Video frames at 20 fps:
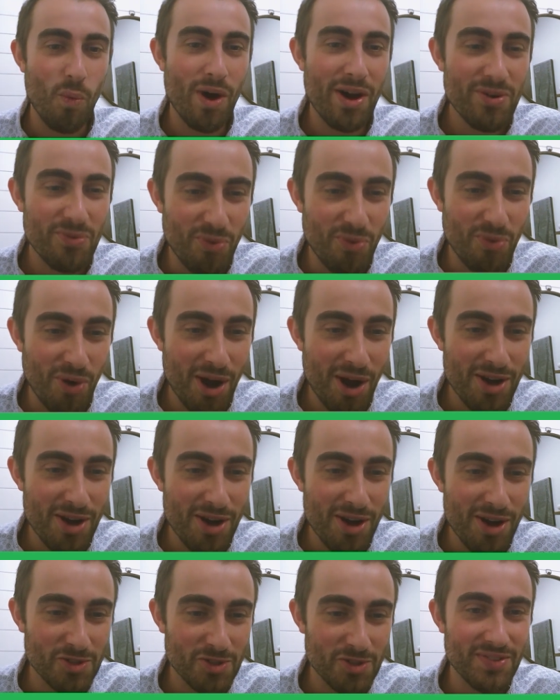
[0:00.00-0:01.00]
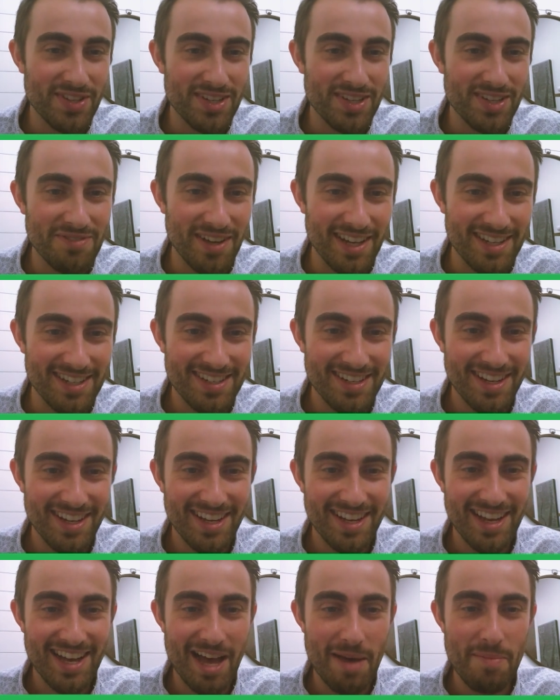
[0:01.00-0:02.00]
roster spot in the defense.
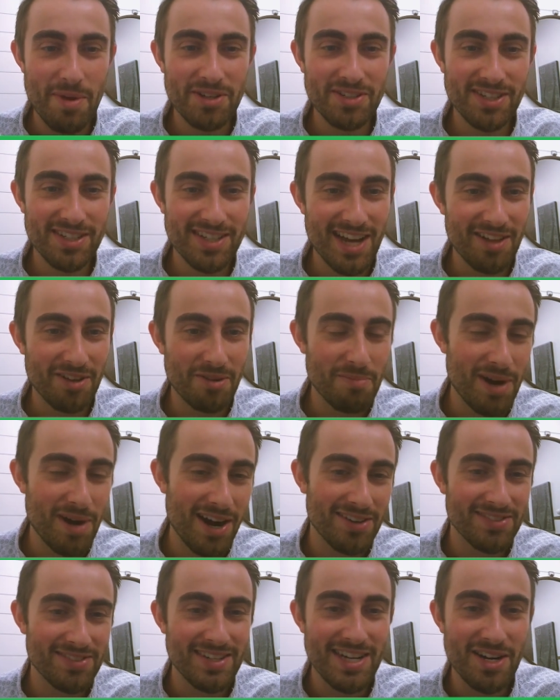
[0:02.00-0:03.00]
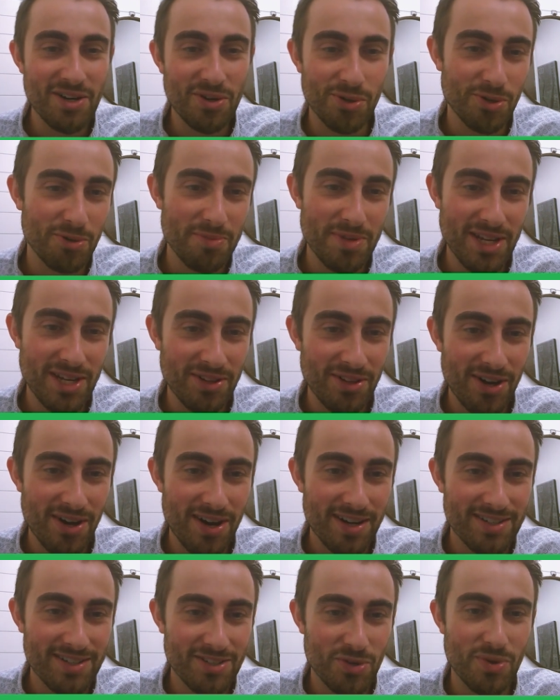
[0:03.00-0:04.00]
I mentioned Tyler Myers and Ian Cole being
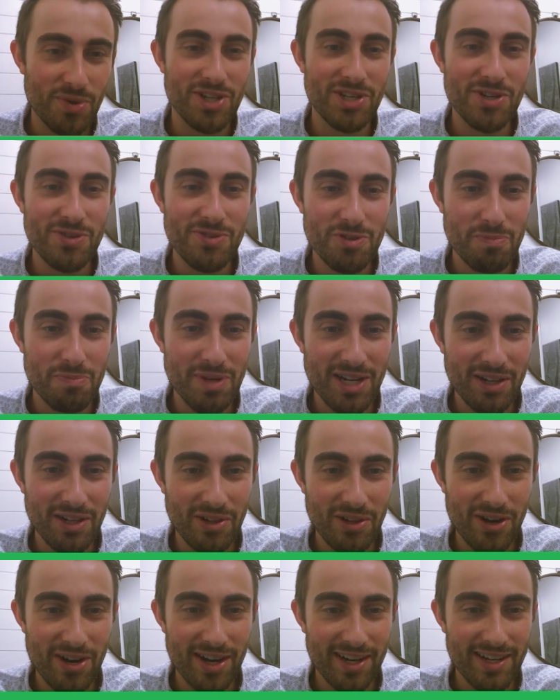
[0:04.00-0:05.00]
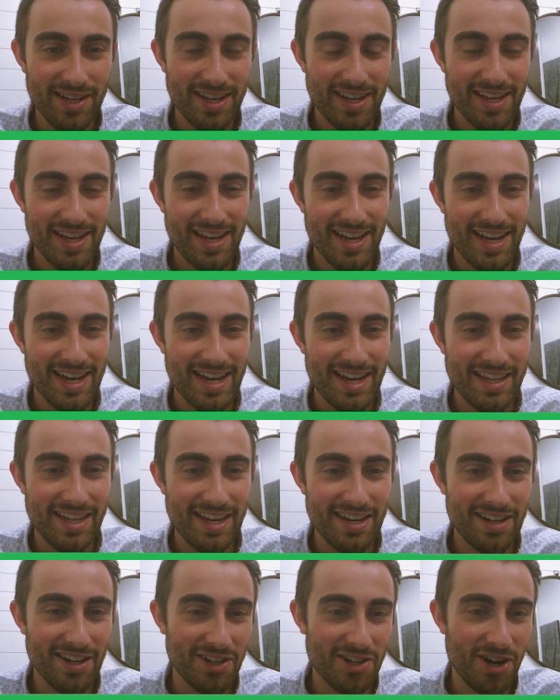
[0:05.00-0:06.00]
locks, Quinn Hughes being a lock, and then
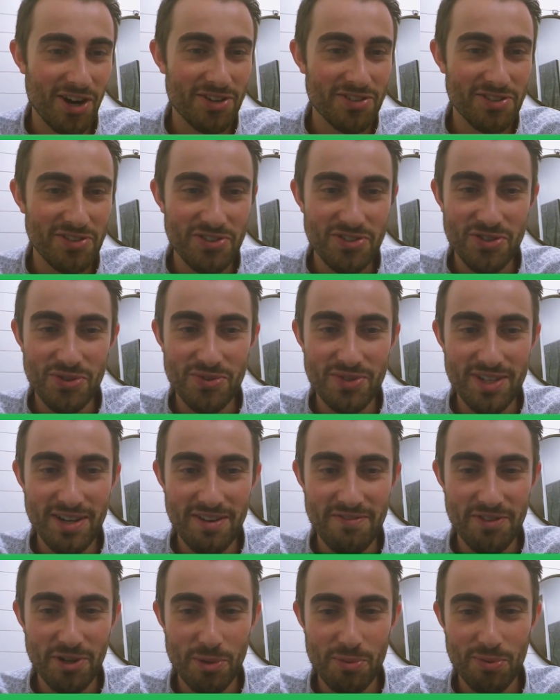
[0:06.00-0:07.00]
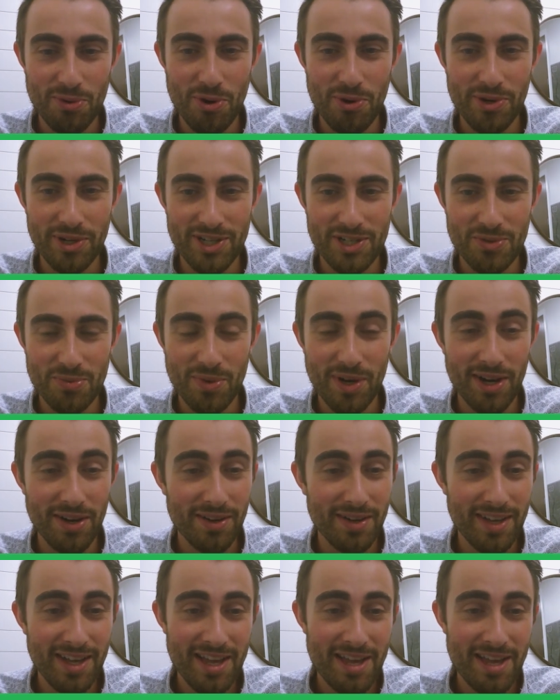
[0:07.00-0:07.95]
you got Carson Soucy and Philip Pronik as well.